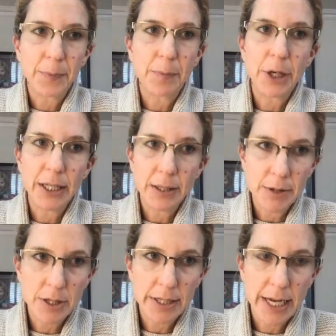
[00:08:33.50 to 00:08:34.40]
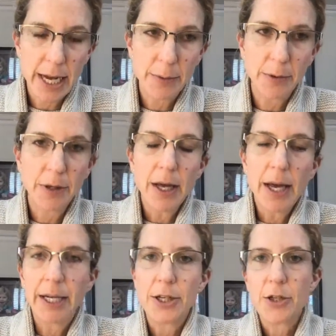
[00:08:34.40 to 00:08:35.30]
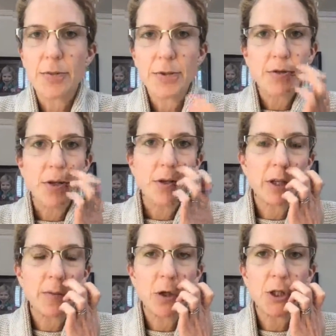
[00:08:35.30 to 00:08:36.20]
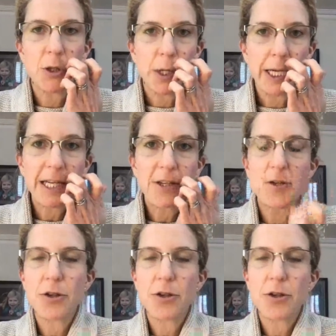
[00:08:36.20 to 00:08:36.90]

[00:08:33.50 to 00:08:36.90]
bringing them to the table, and in terms of giving them what you eat,